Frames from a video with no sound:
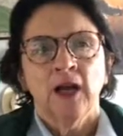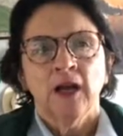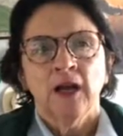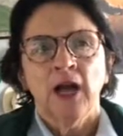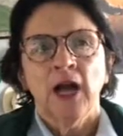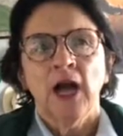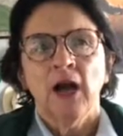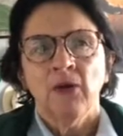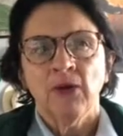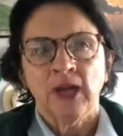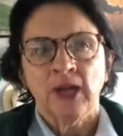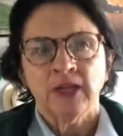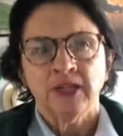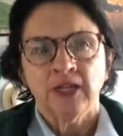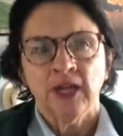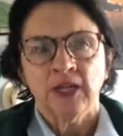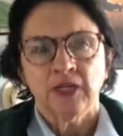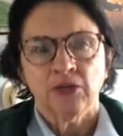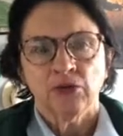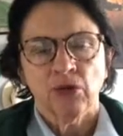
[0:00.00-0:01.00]
how
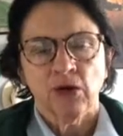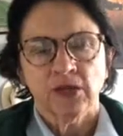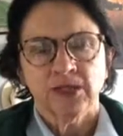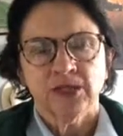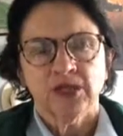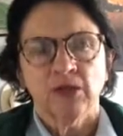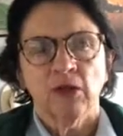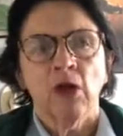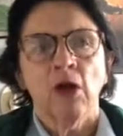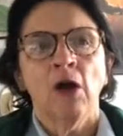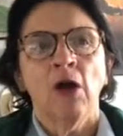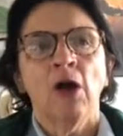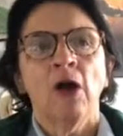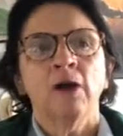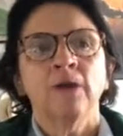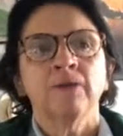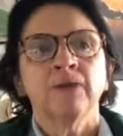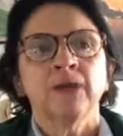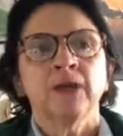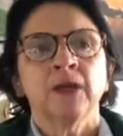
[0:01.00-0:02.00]
antitrust
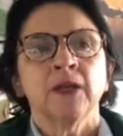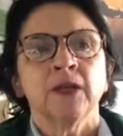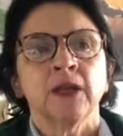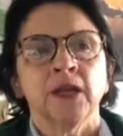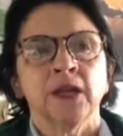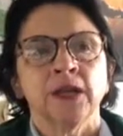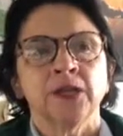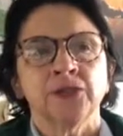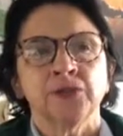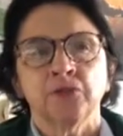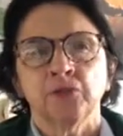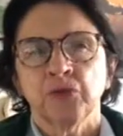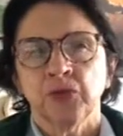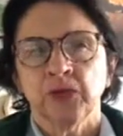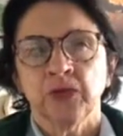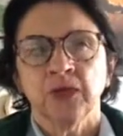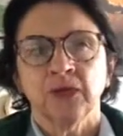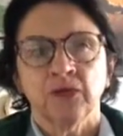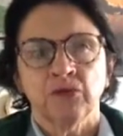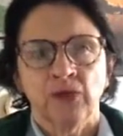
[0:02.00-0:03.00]
law is
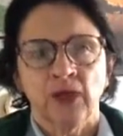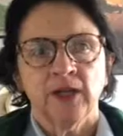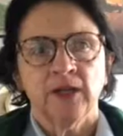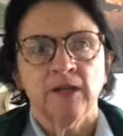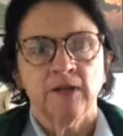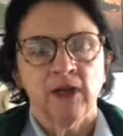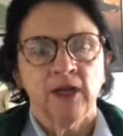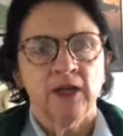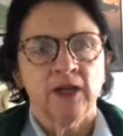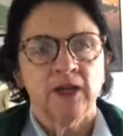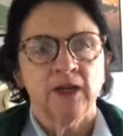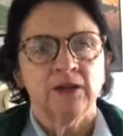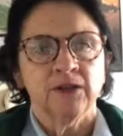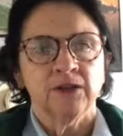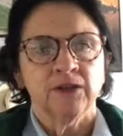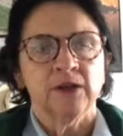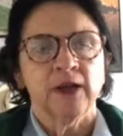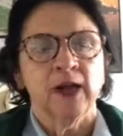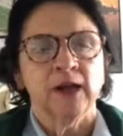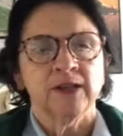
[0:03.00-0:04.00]
really regulated in
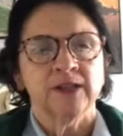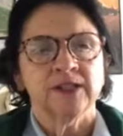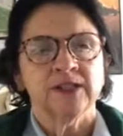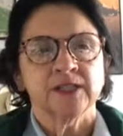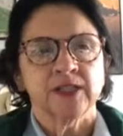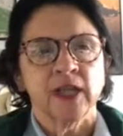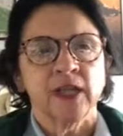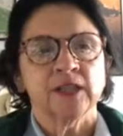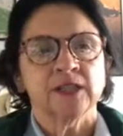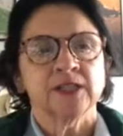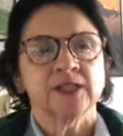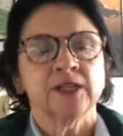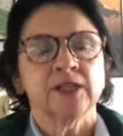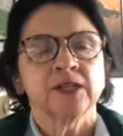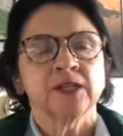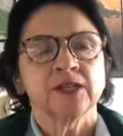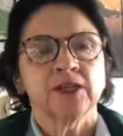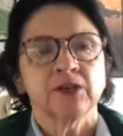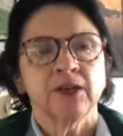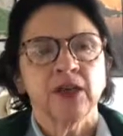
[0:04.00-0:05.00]
the United States.
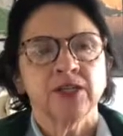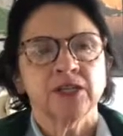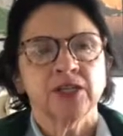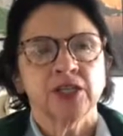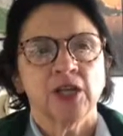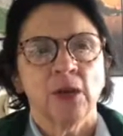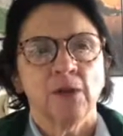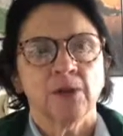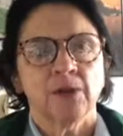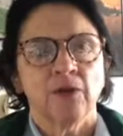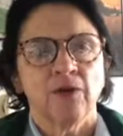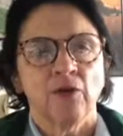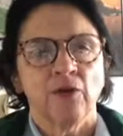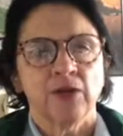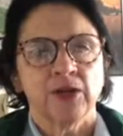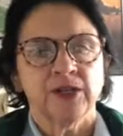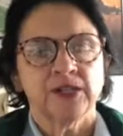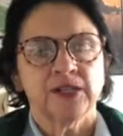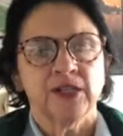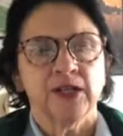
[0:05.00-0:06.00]
So that's Chapter
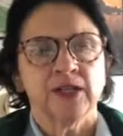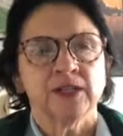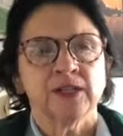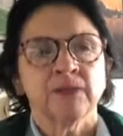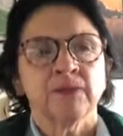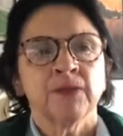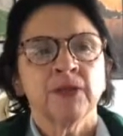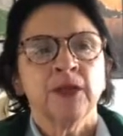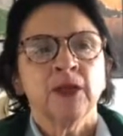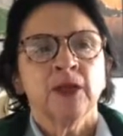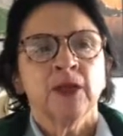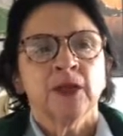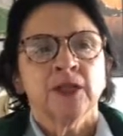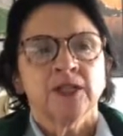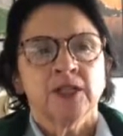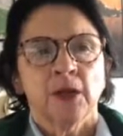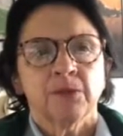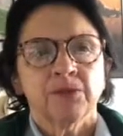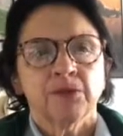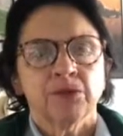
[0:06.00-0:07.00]
46.
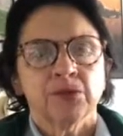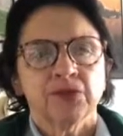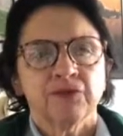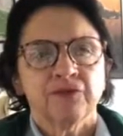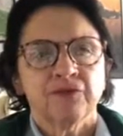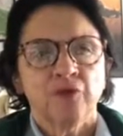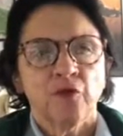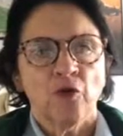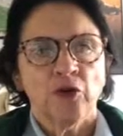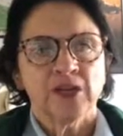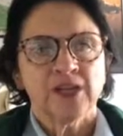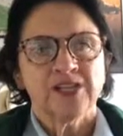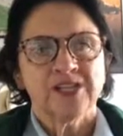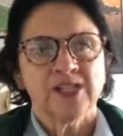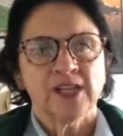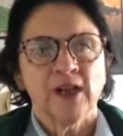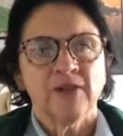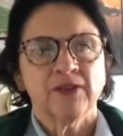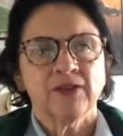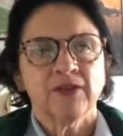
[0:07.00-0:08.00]
Chapters
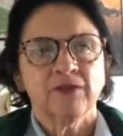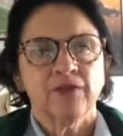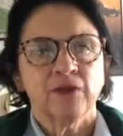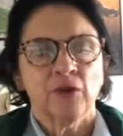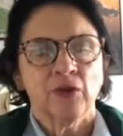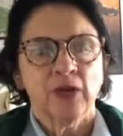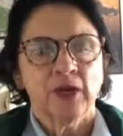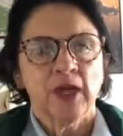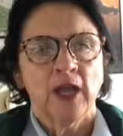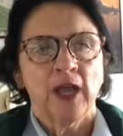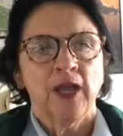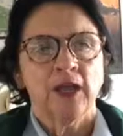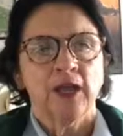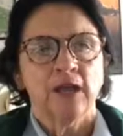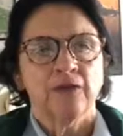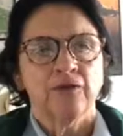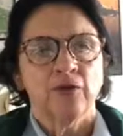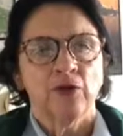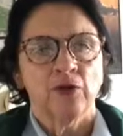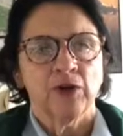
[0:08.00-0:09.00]
47, 48,
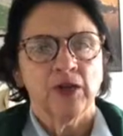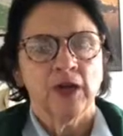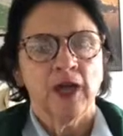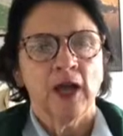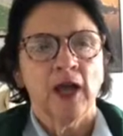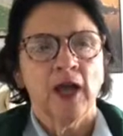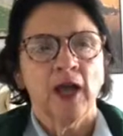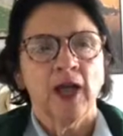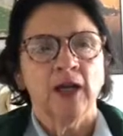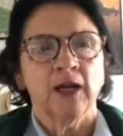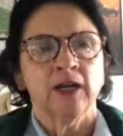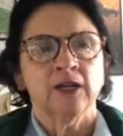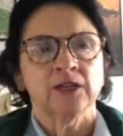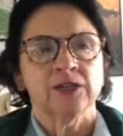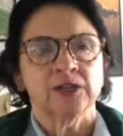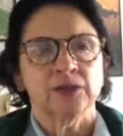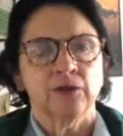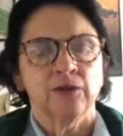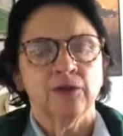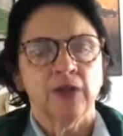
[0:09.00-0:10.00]
and 49
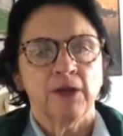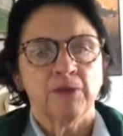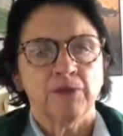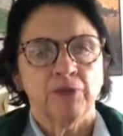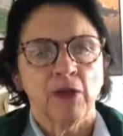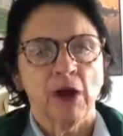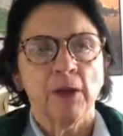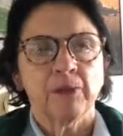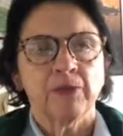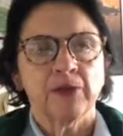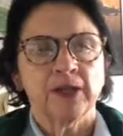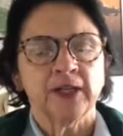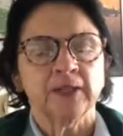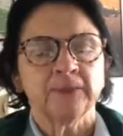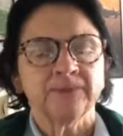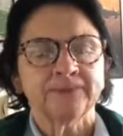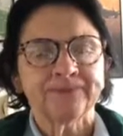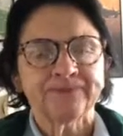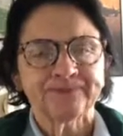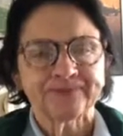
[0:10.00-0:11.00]
survey property.